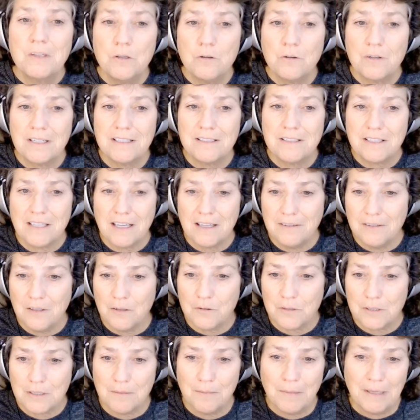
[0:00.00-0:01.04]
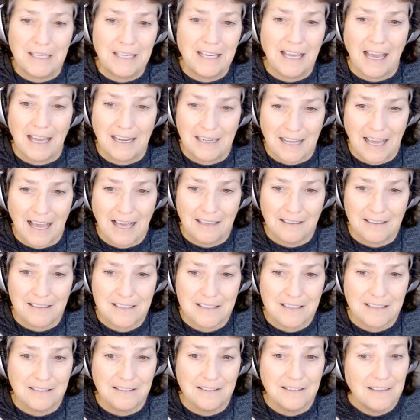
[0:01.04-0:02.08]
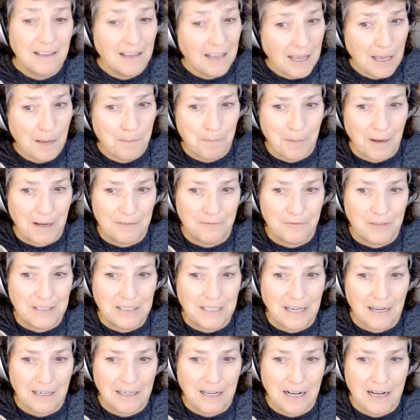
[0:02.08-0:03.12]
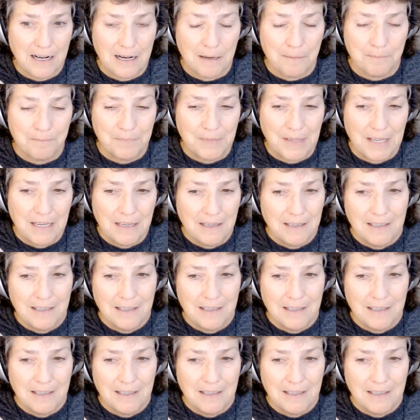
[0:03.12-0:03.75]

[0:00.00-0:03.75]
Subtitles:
You can send those to me at allison@podfeet.com.